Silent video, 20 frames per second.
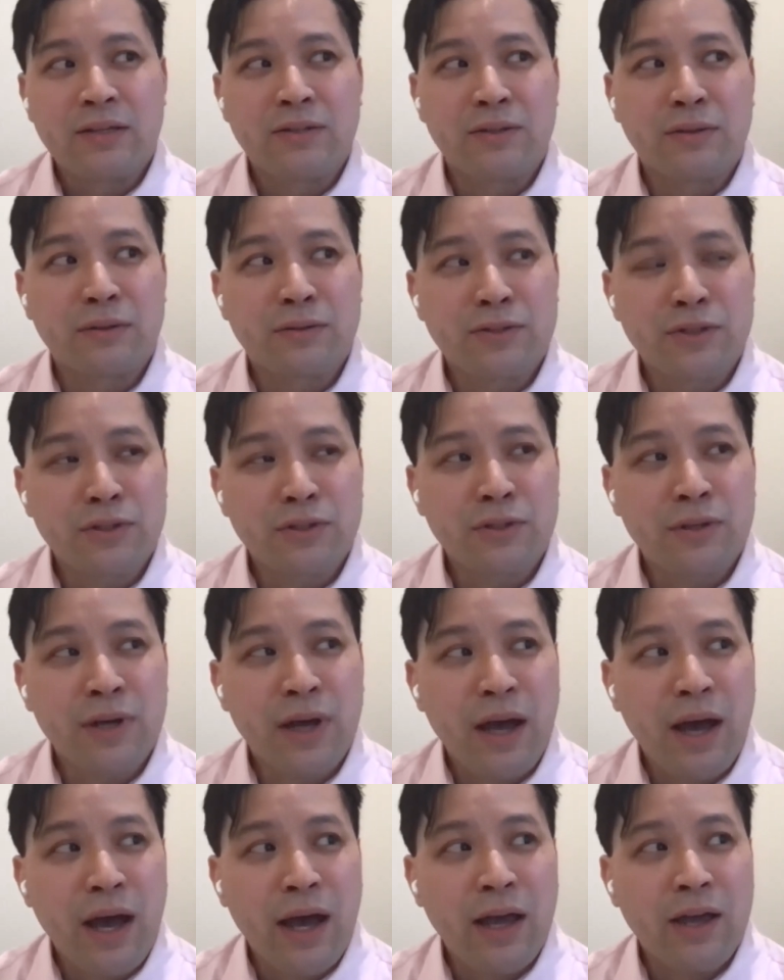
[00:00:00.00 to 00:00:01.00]
So should
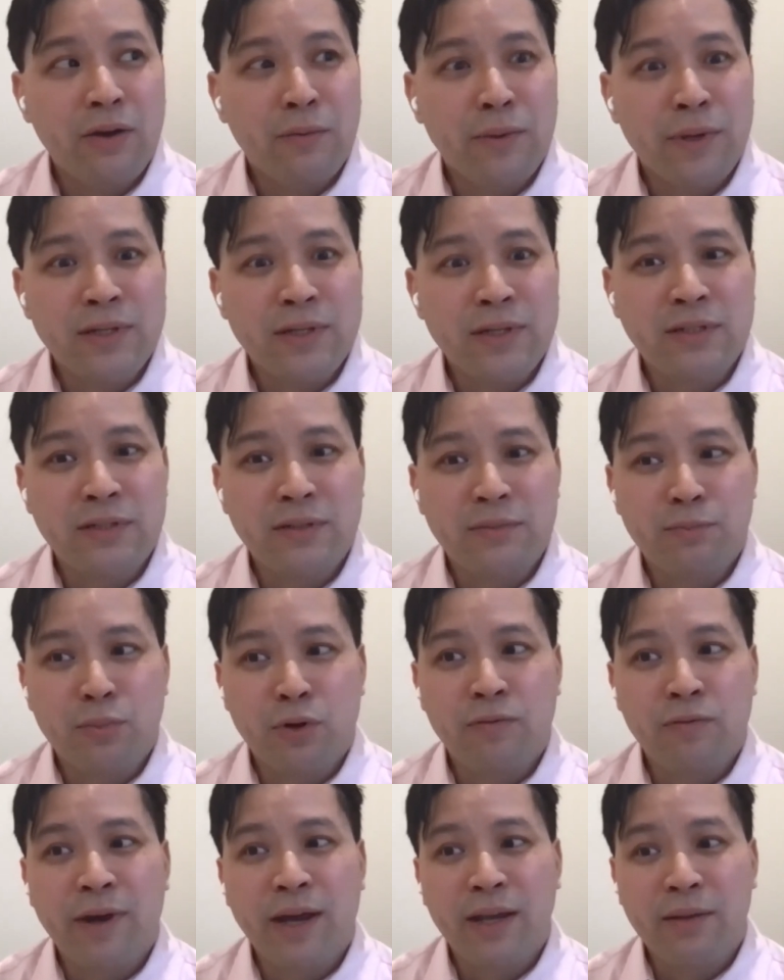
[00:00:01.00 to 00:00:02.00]
iOS
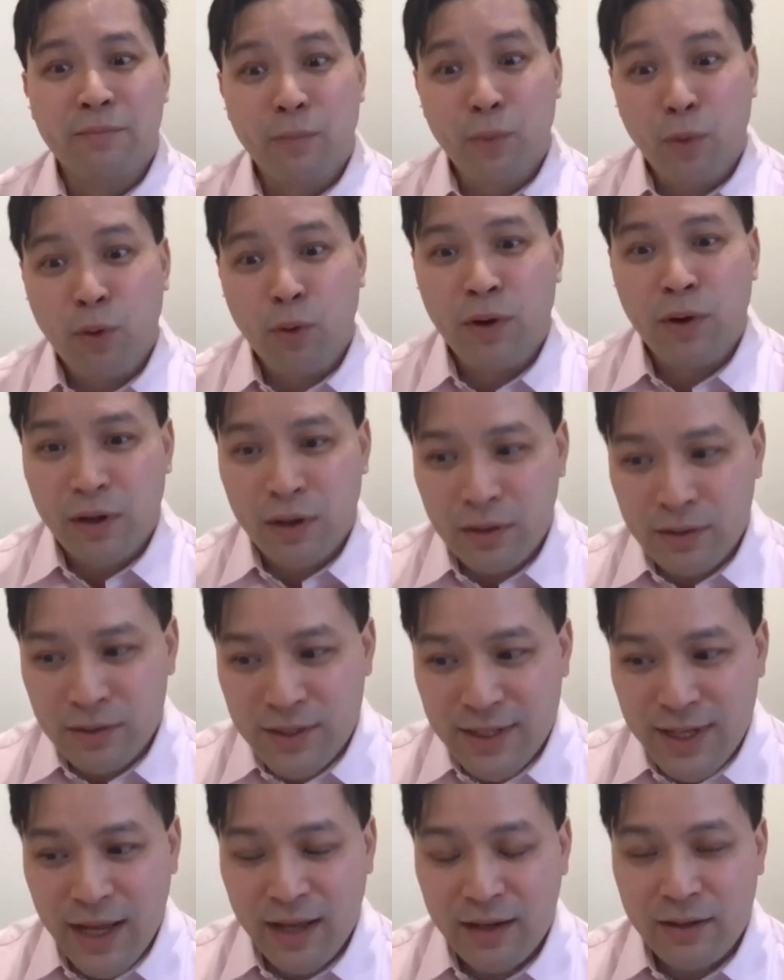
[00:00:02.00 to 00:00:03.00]
provide more
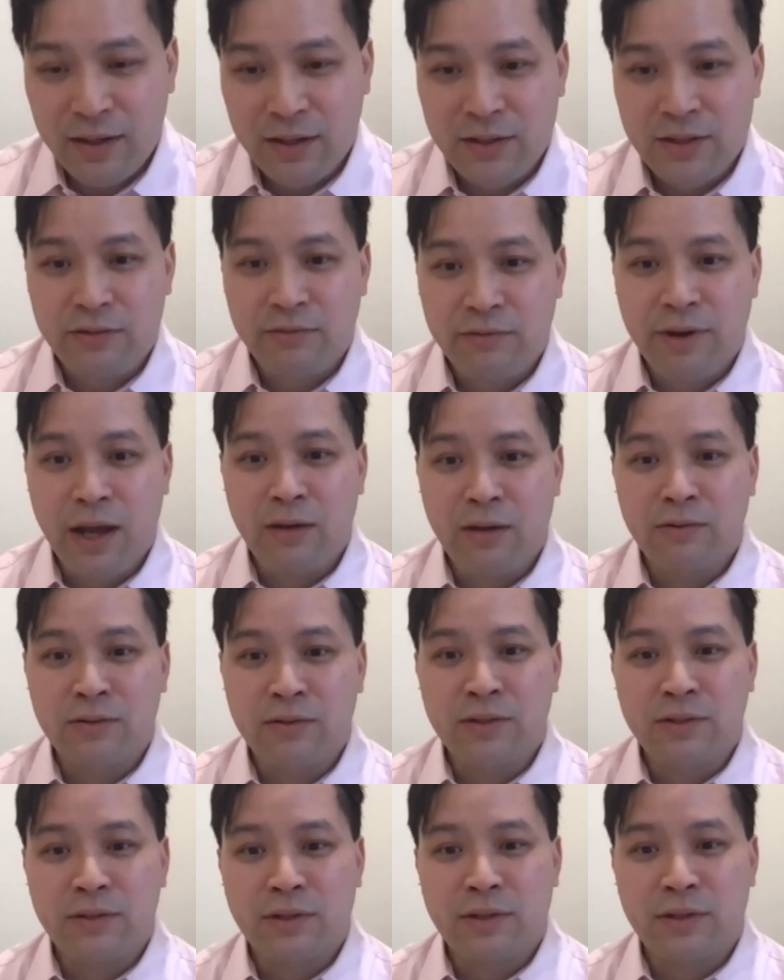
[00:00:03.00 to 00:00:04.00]
standards
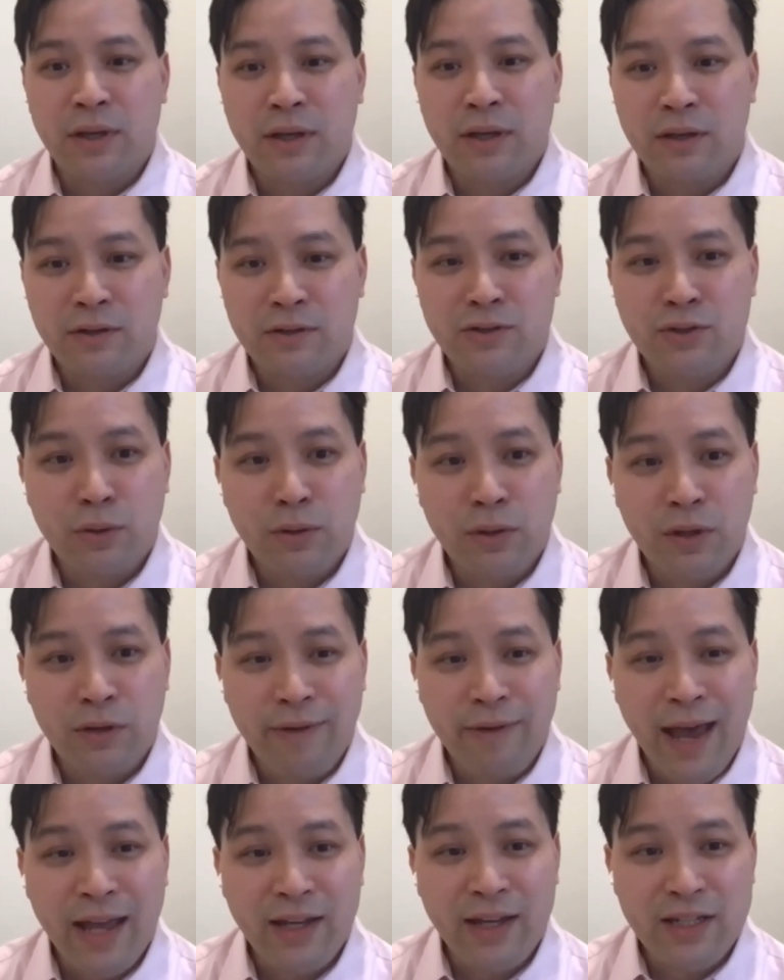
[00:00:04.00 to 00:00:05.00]
around control
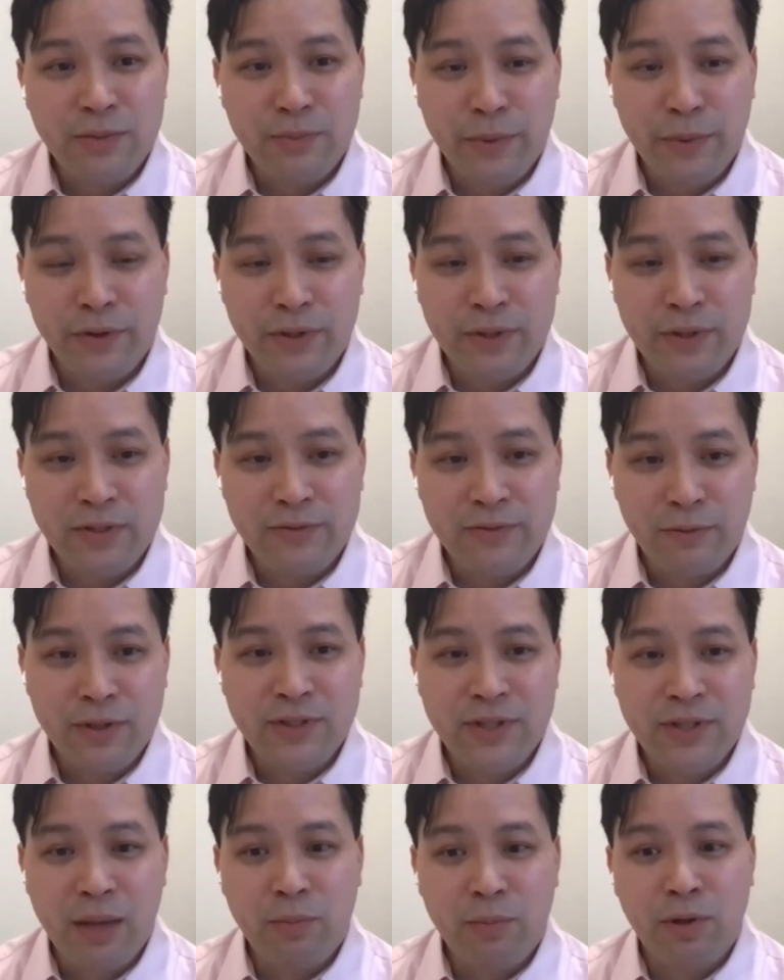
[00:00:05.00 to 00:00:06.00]
of ad experience? For
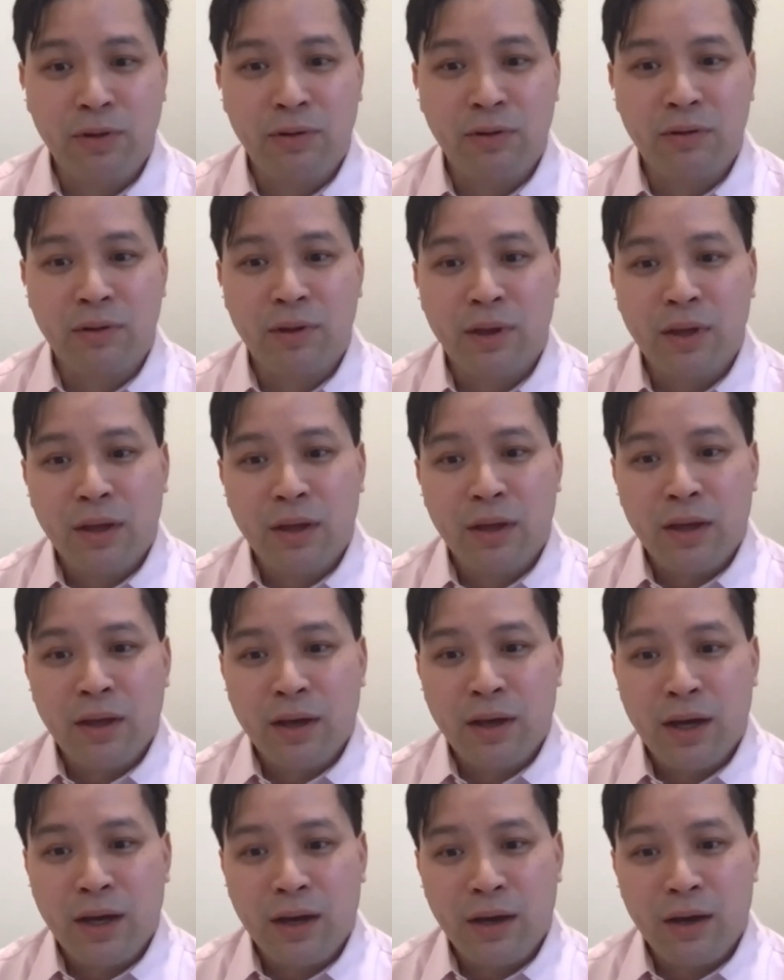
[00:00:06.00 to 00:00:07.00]
example,
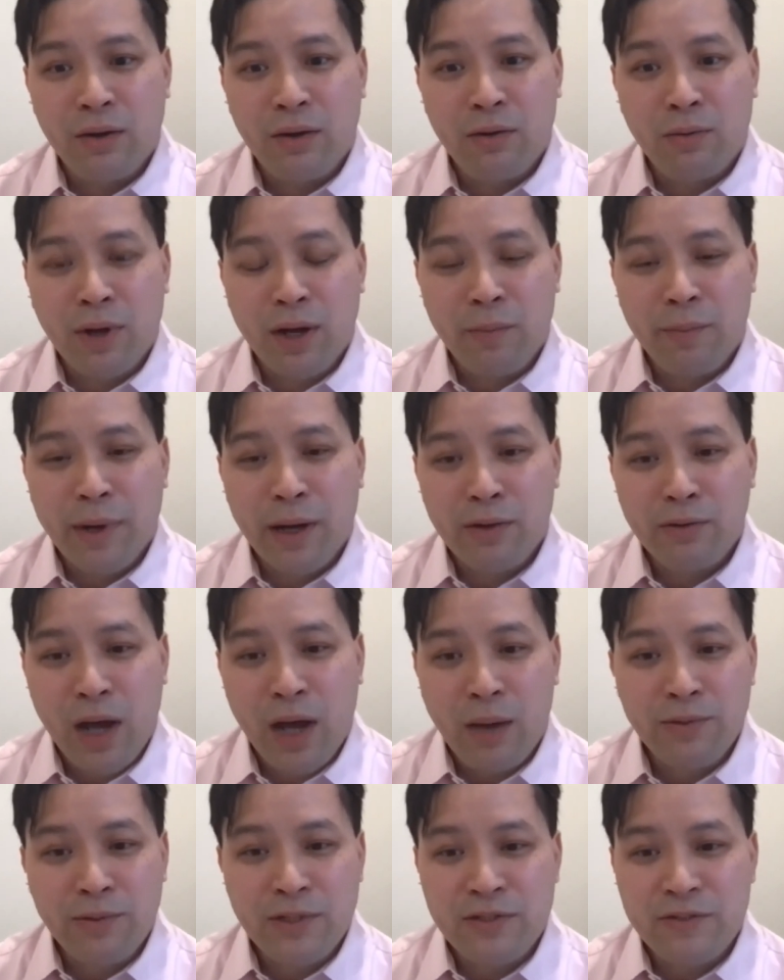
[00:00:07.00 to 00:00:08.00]
what about
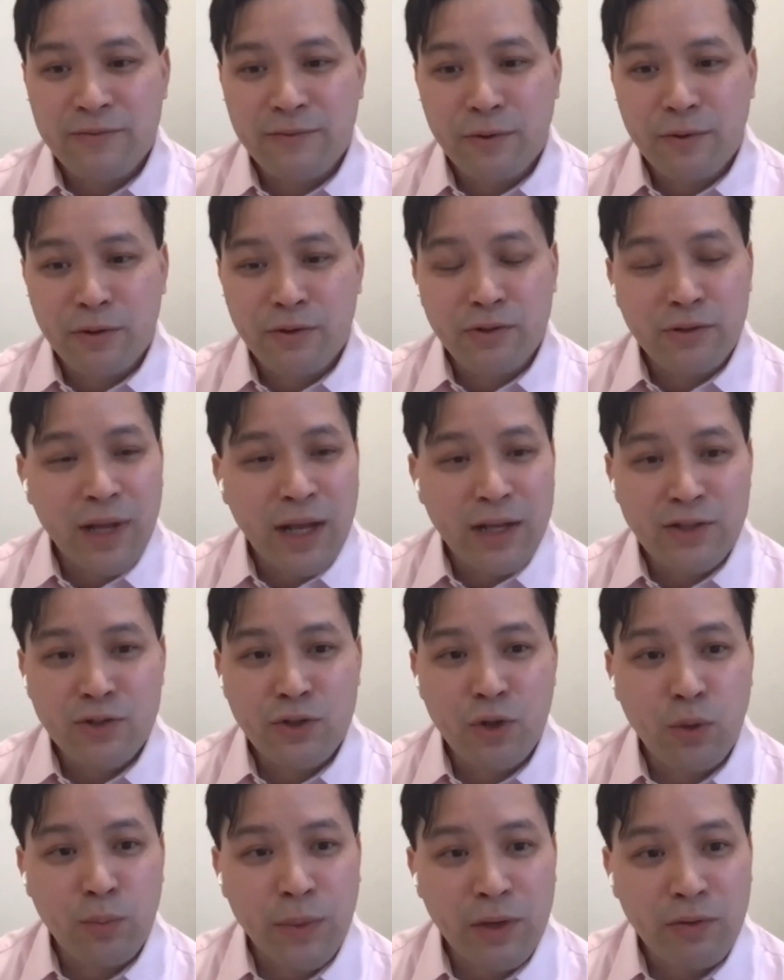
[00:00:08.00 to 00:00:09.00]
options for do not
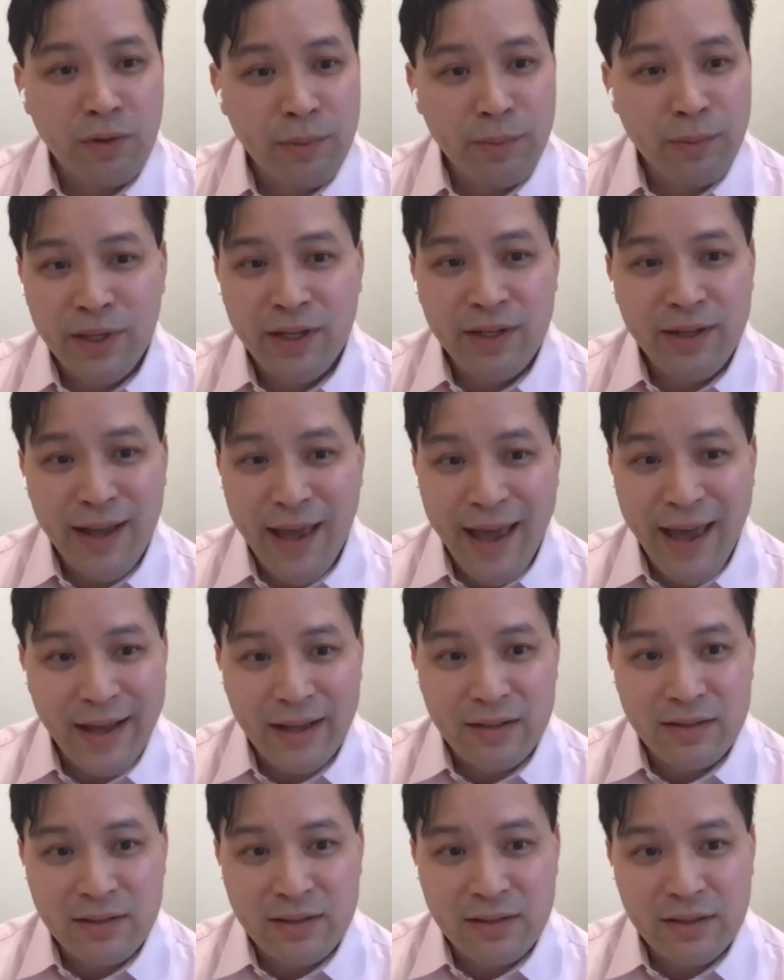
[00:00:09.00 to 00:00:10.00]
show me repeated
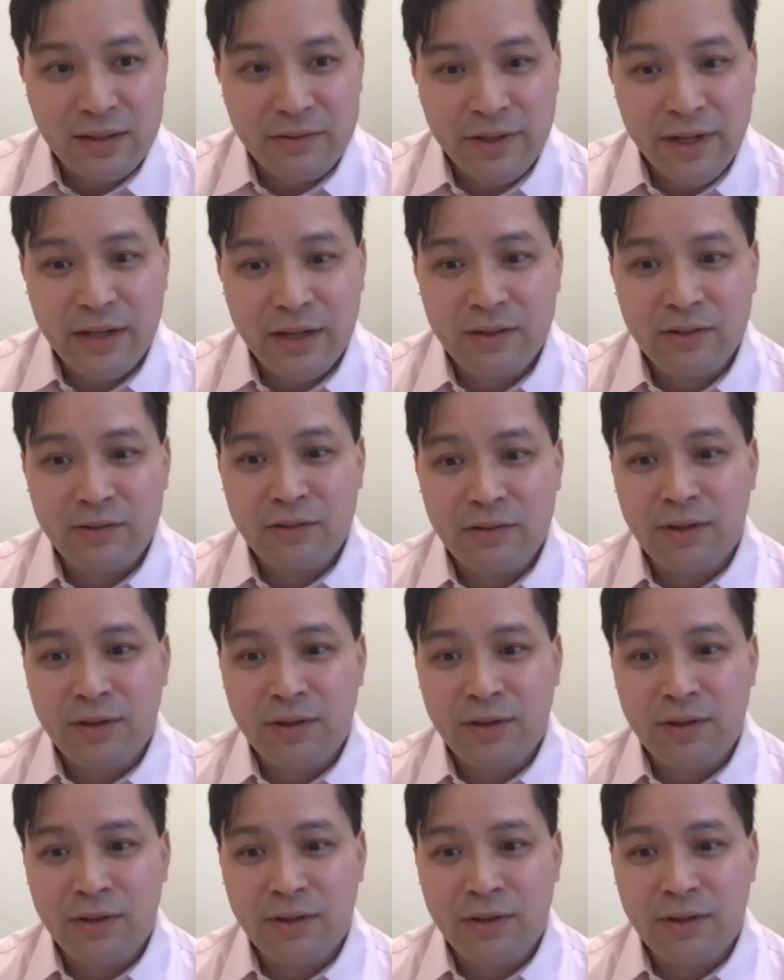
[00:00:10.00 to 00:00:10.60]
ads, right?